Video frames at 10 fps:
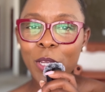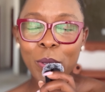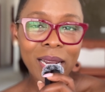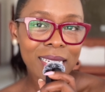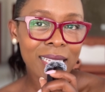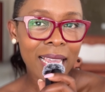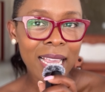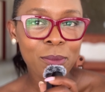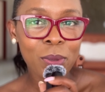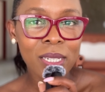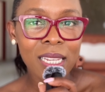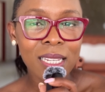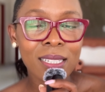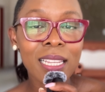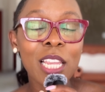your nursing
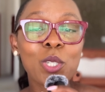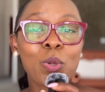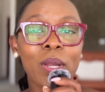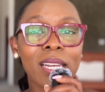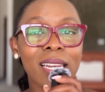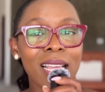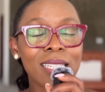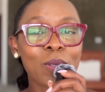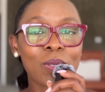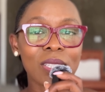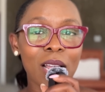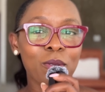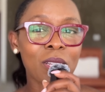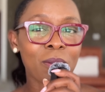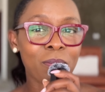expertise into a nurse
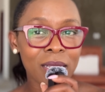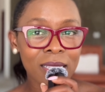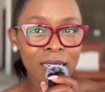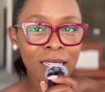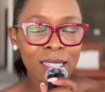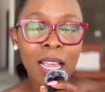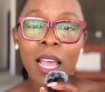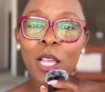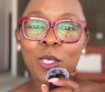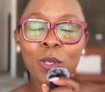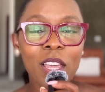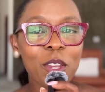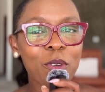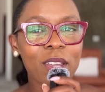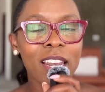consulting business so
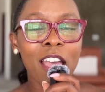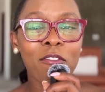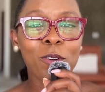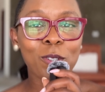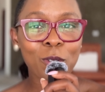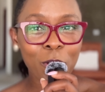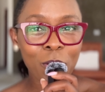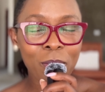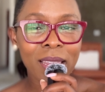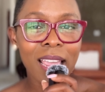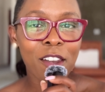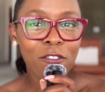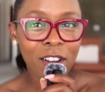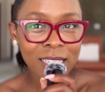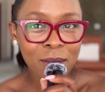that you can have autonomy
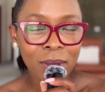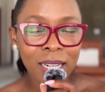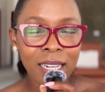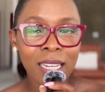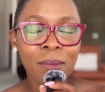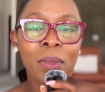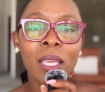and flexibility,